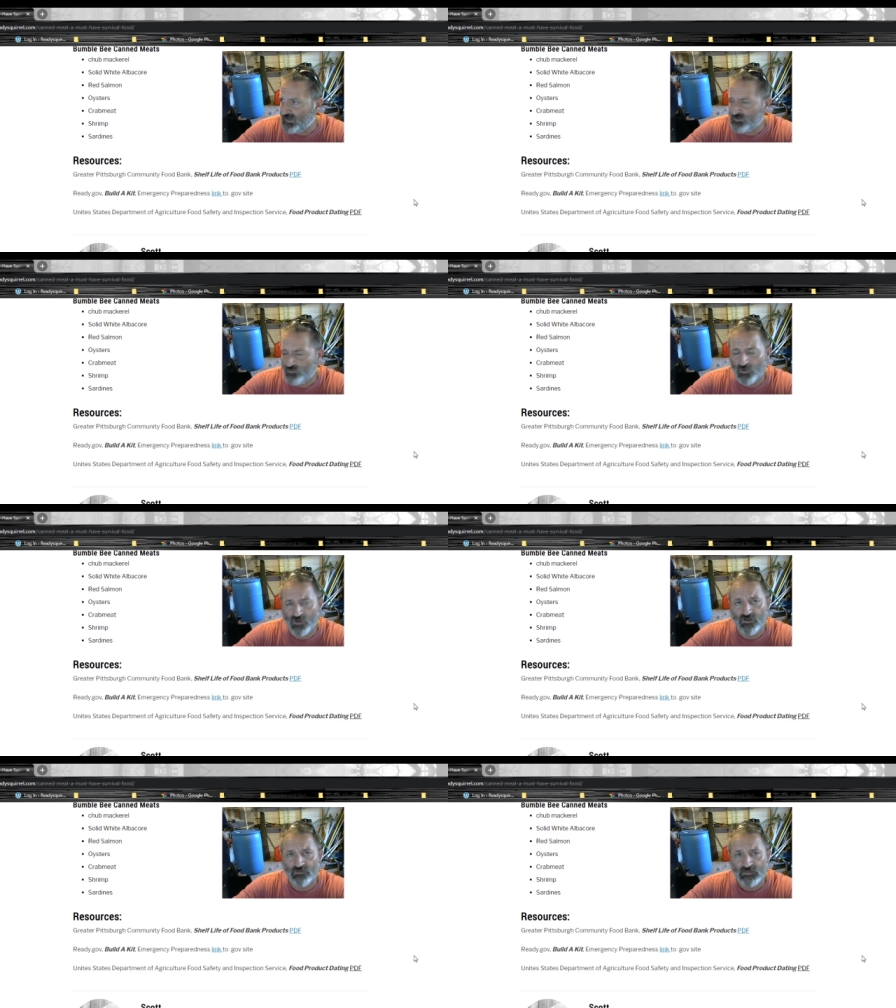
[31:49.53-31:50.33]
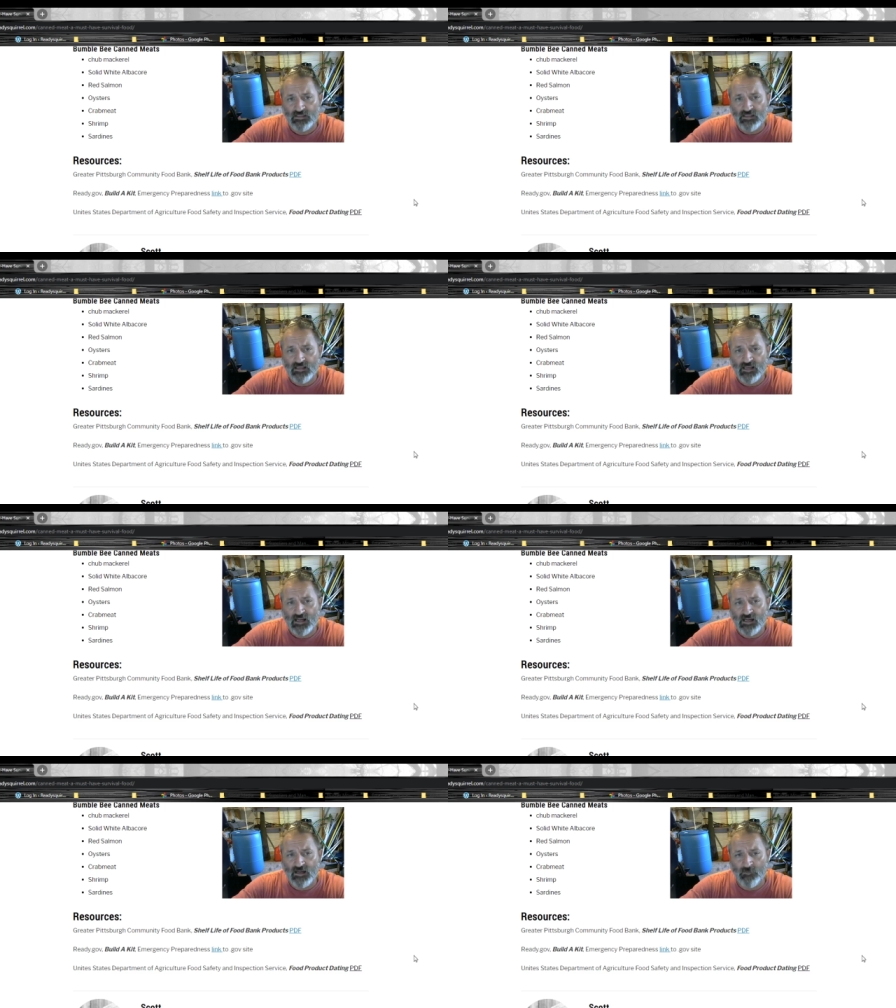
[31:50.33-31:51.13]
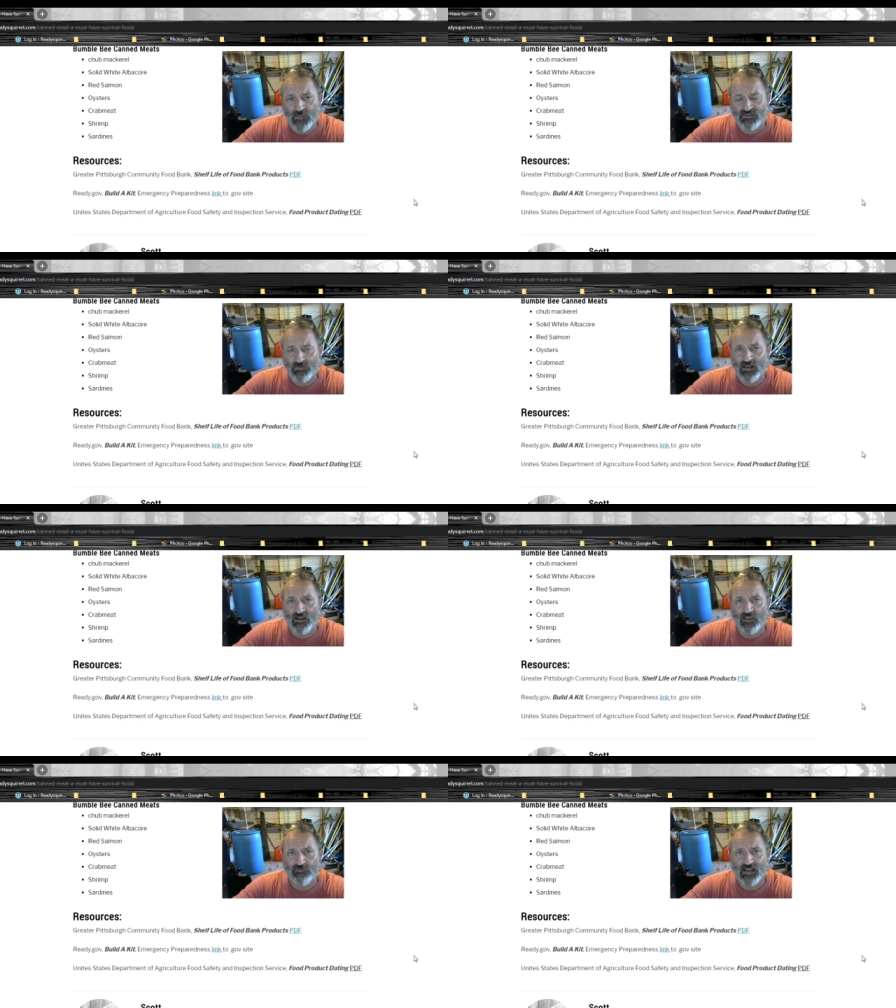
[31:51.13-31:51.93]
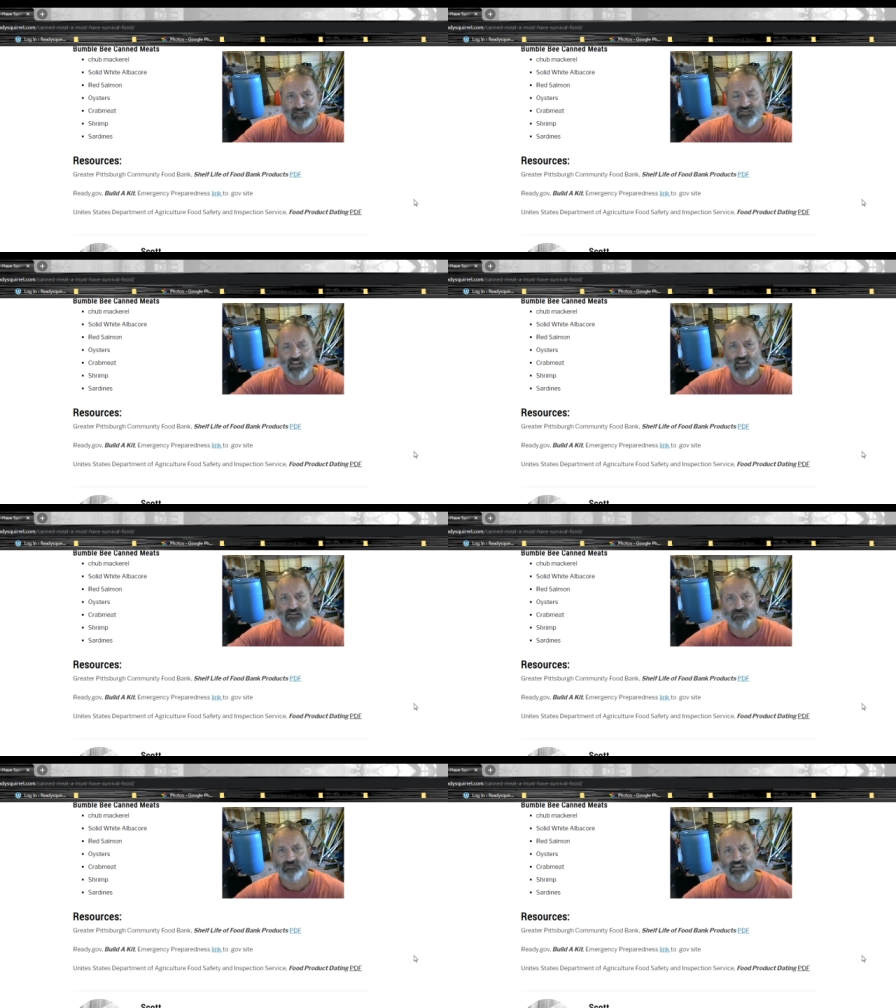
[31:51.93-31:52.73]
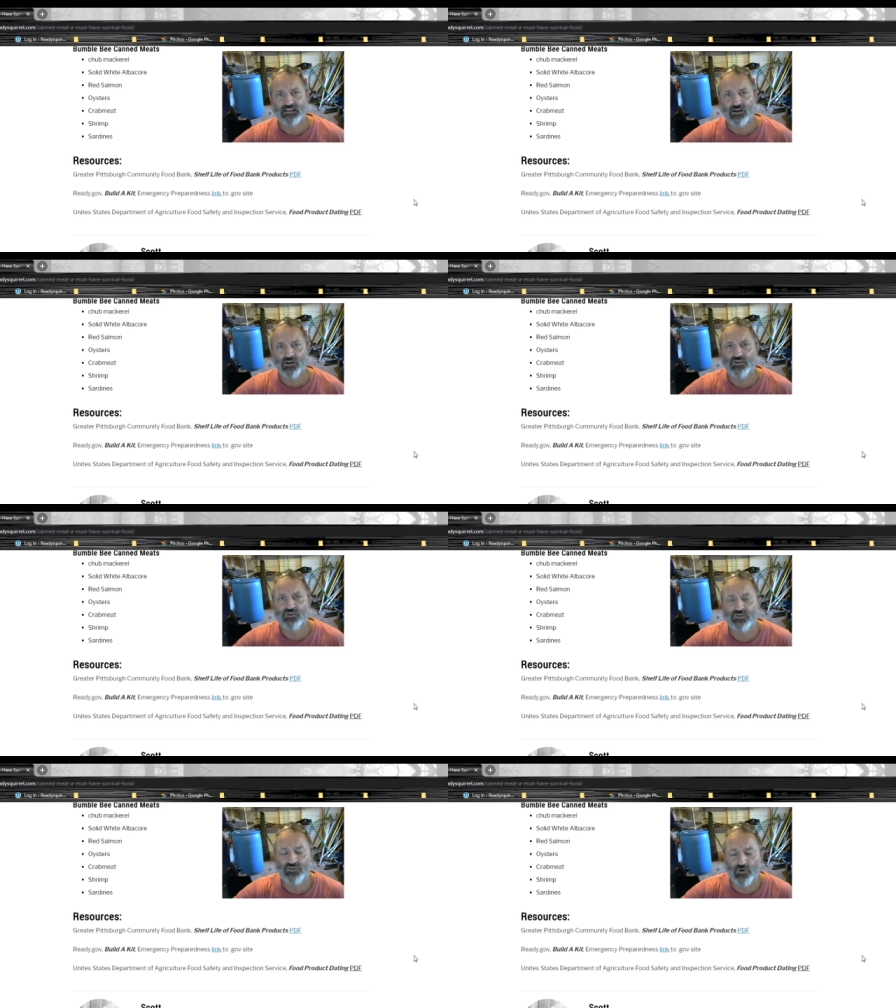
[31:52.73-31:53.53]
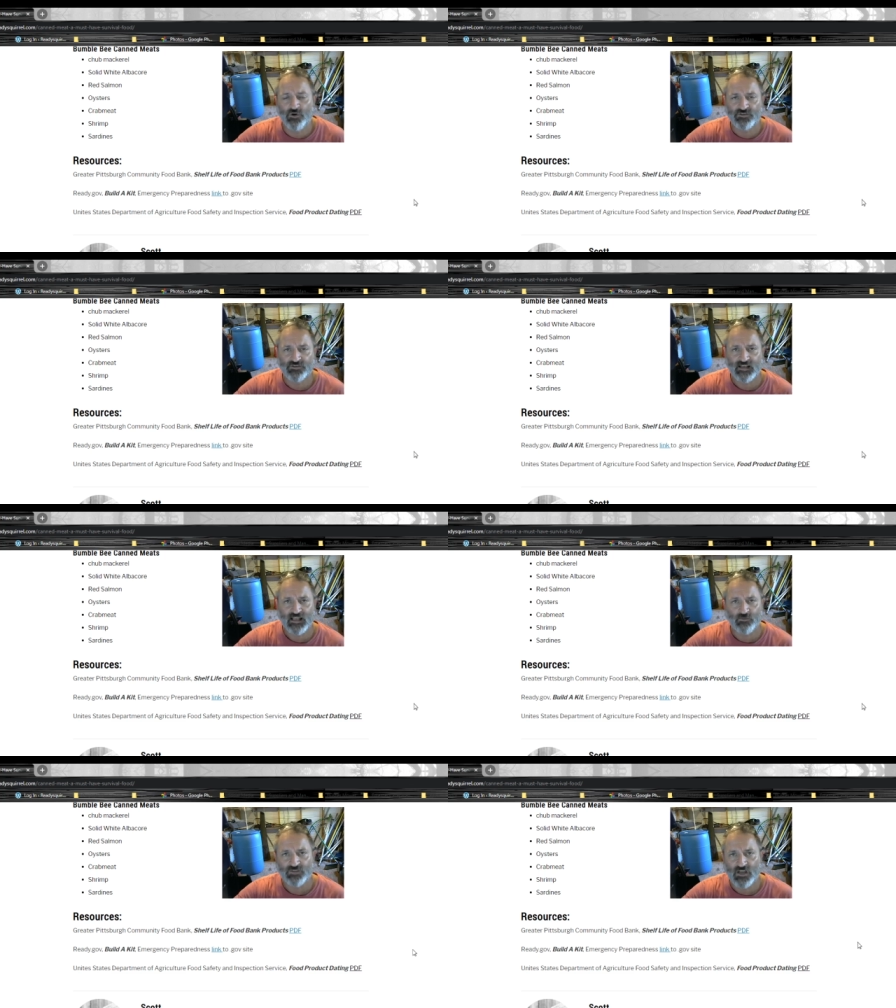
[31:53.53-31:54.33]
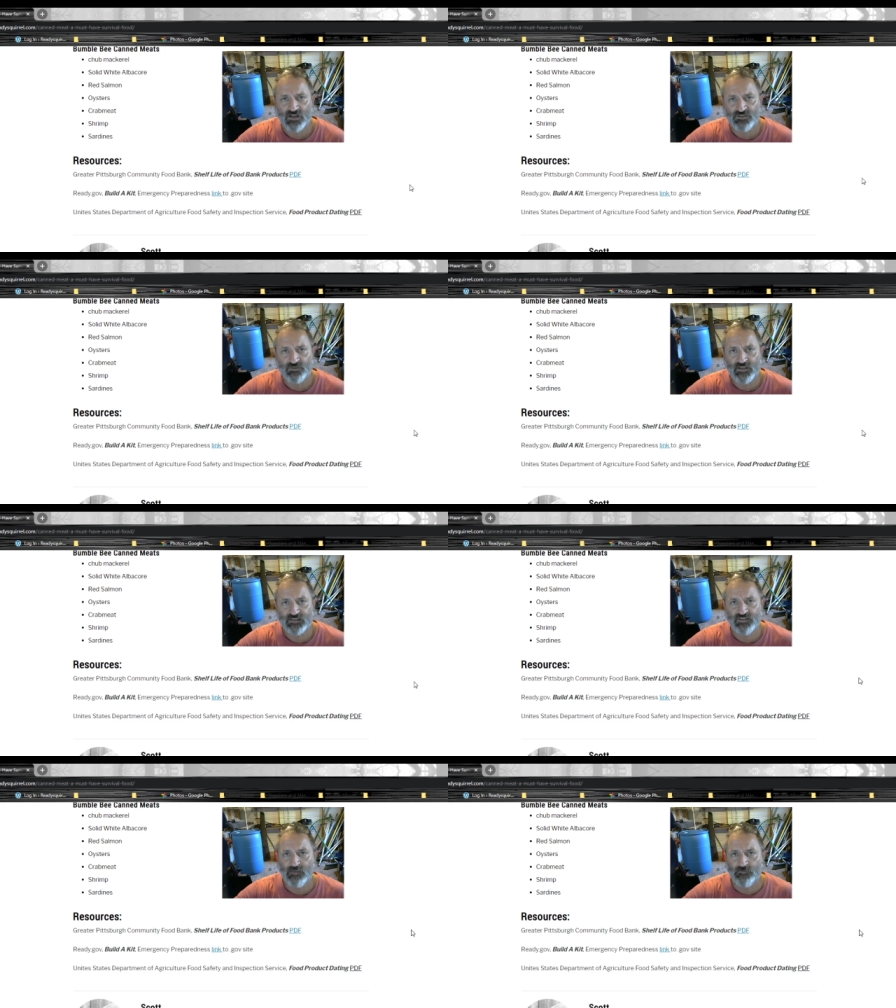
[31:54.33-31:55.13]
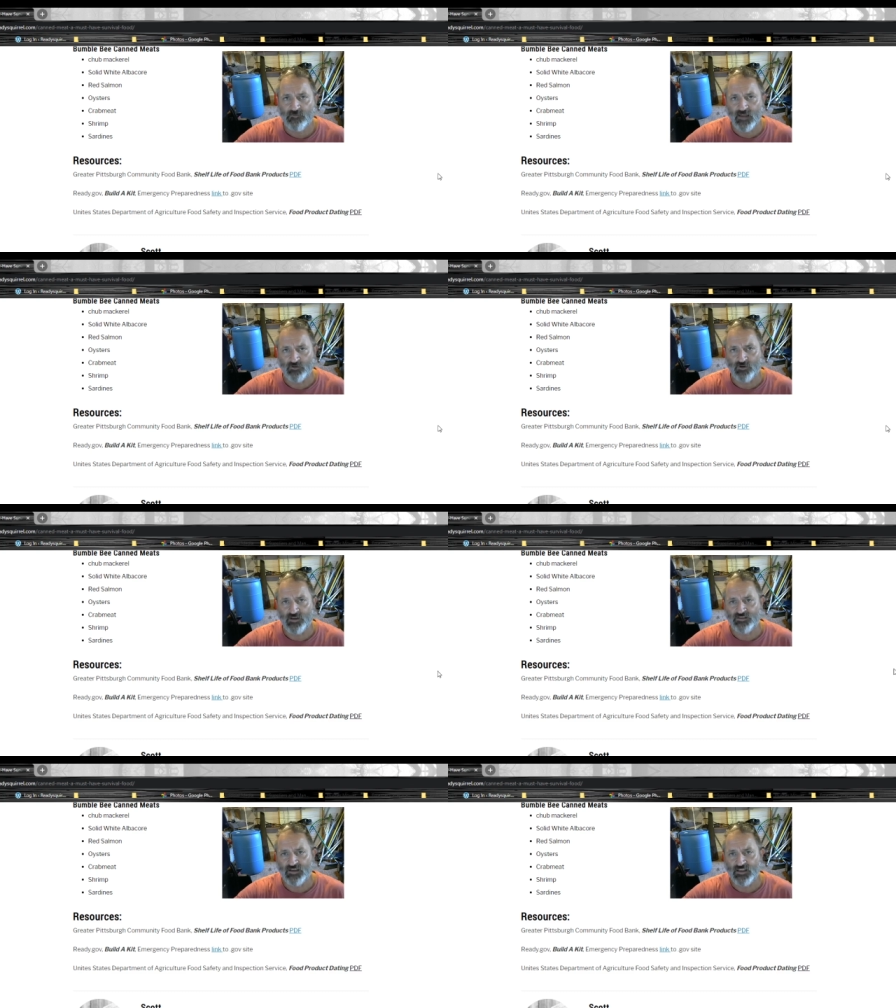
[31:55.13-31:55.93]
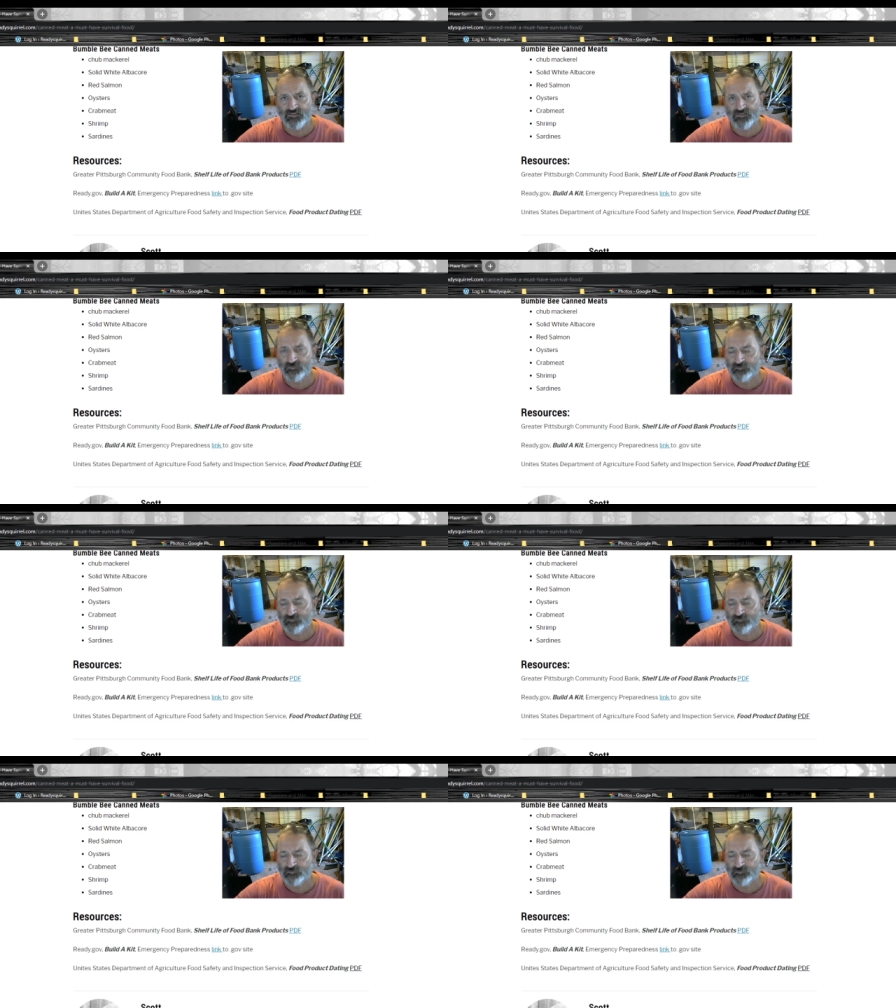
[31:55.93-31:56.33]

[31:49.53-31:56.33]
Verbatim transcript: Squirrel. Uh, that's about all I've got today. Take care of you and yours, and I will talk to you next time. Have a great day, guys.